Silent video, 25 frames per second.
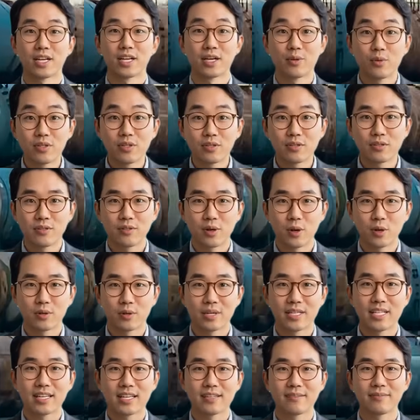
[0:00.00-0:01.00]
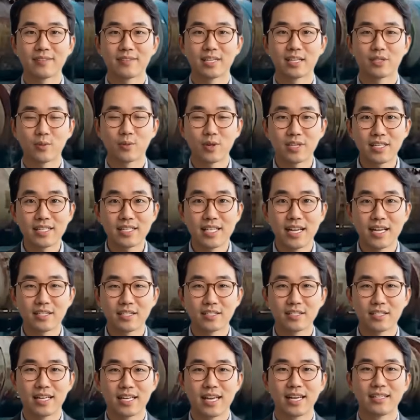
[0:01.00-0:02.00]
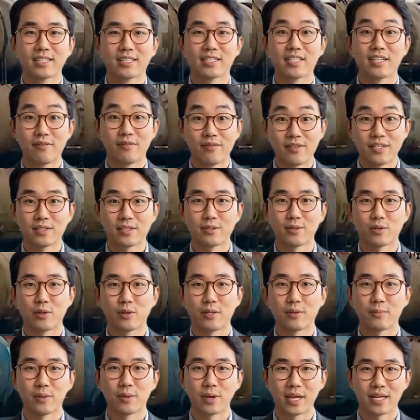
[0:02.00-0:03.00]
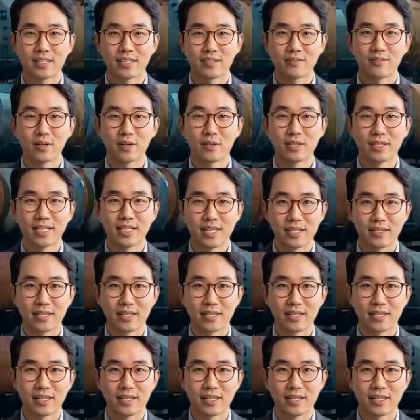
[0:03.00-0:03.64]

into the hull seconds later. With their command structure shattered, the enemy